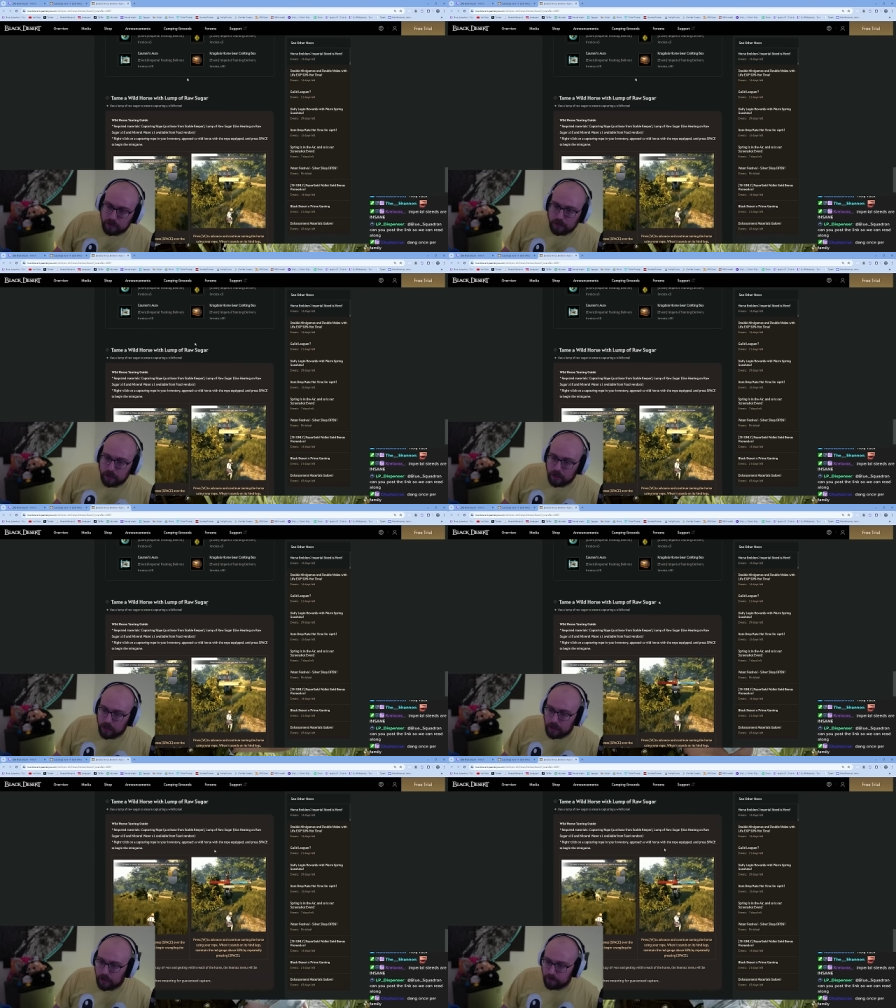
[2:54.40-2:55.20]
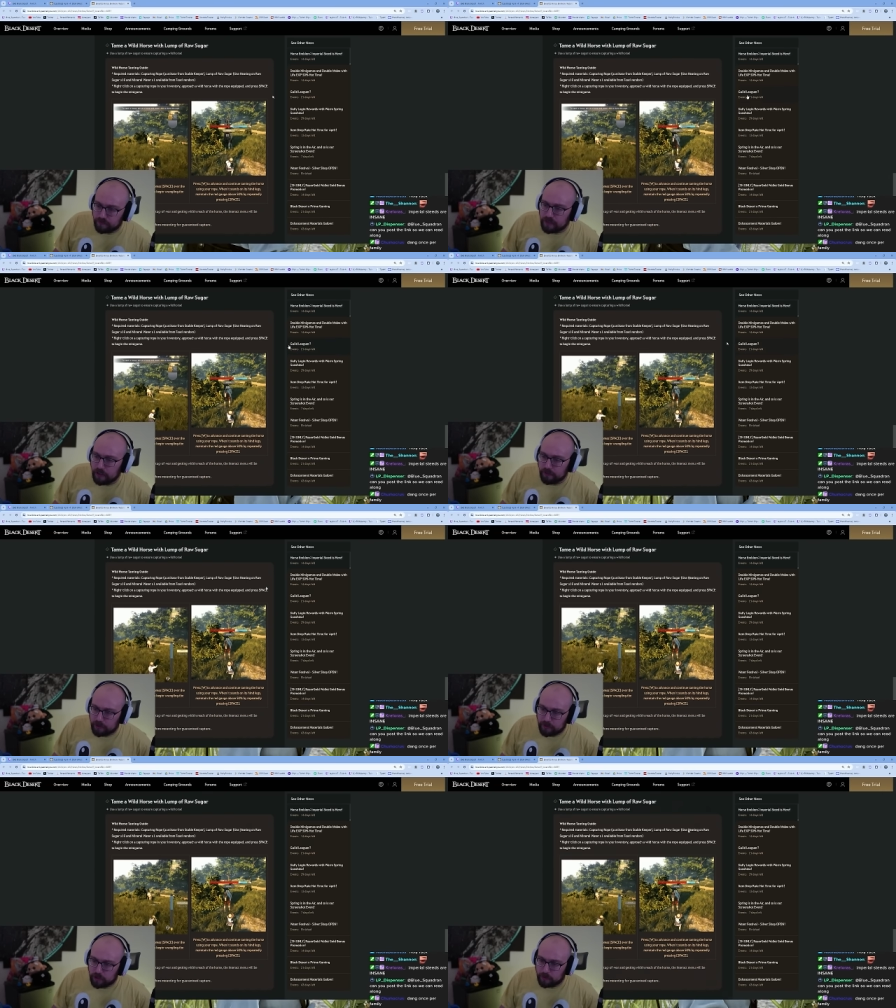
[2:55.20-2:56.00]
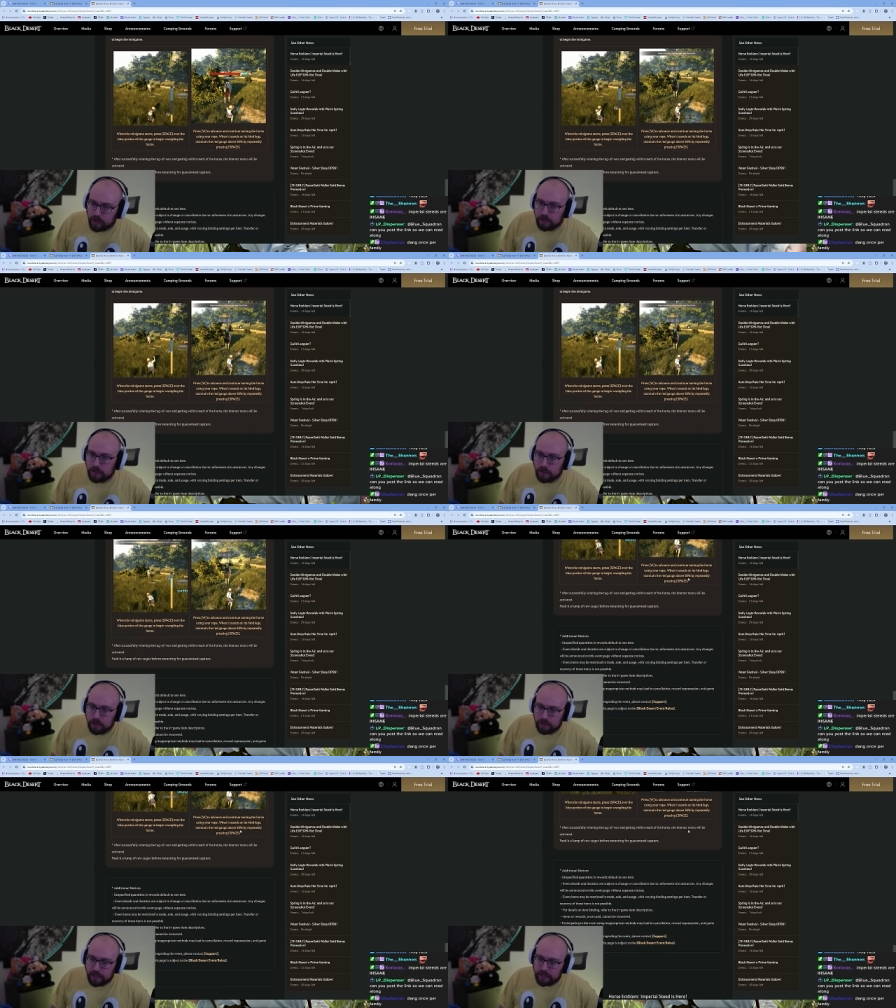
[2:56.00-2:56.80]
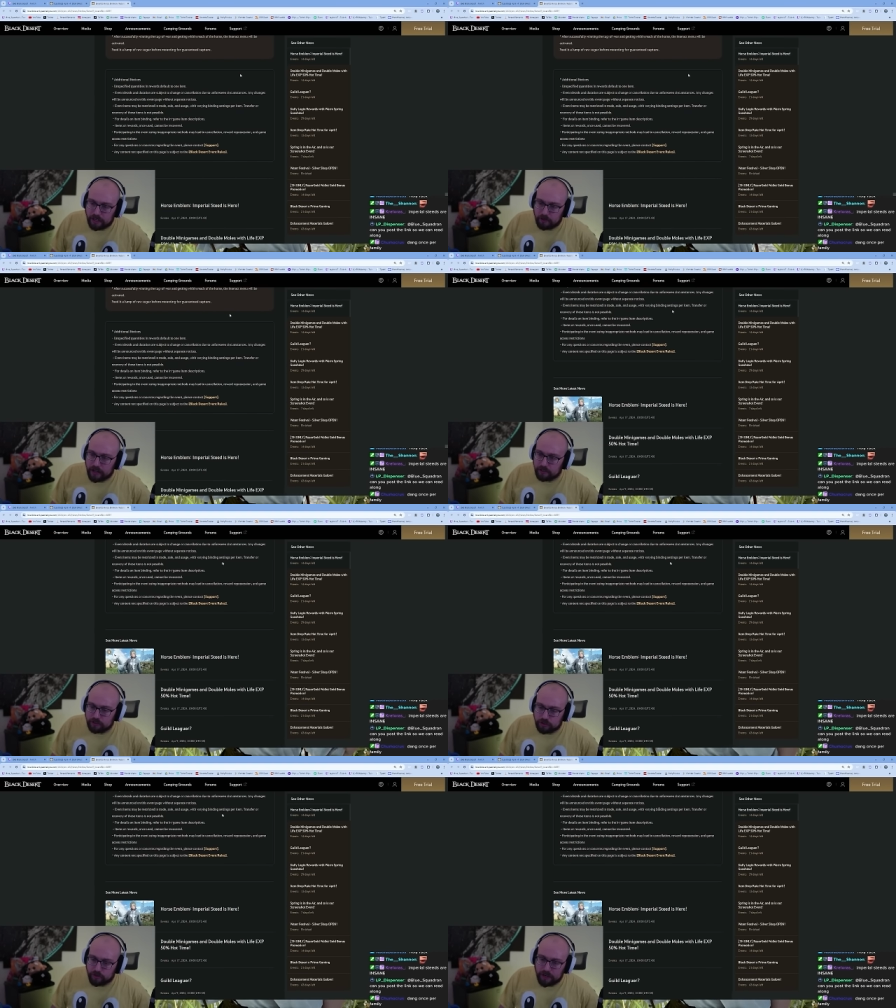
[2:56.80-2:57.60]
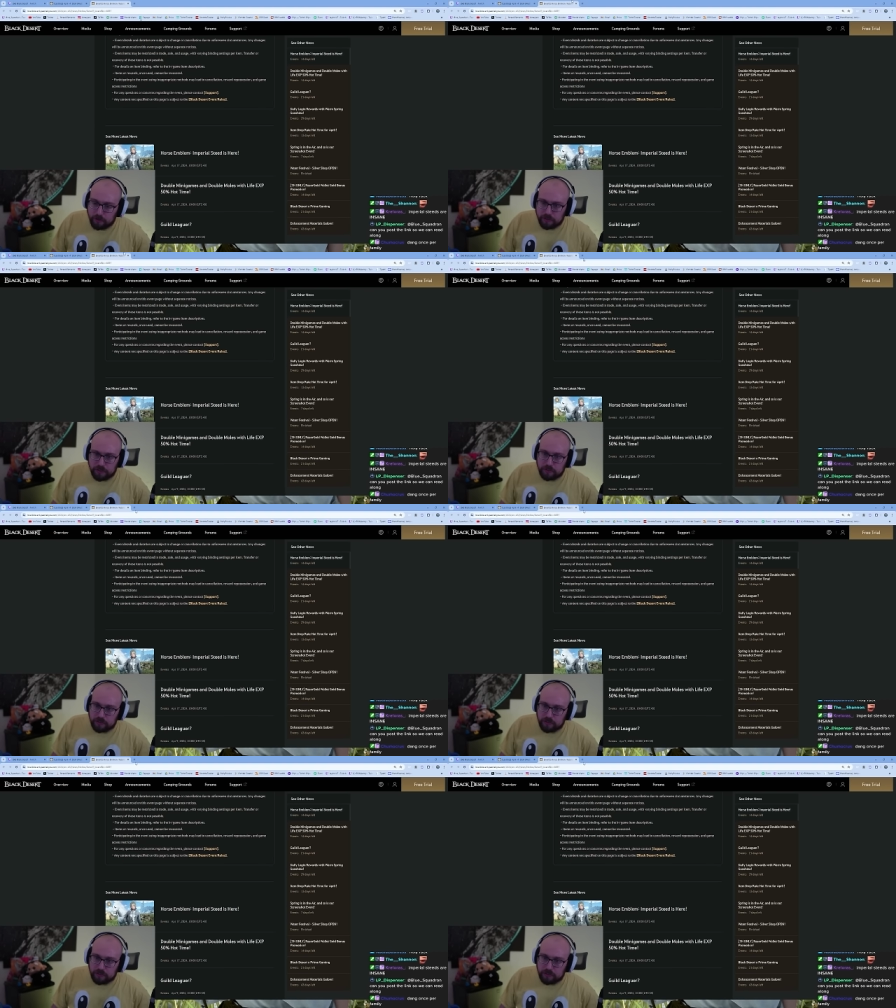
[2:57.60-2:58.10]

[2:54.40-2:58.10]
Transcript: um, for the most part. And you got to go out and train horses.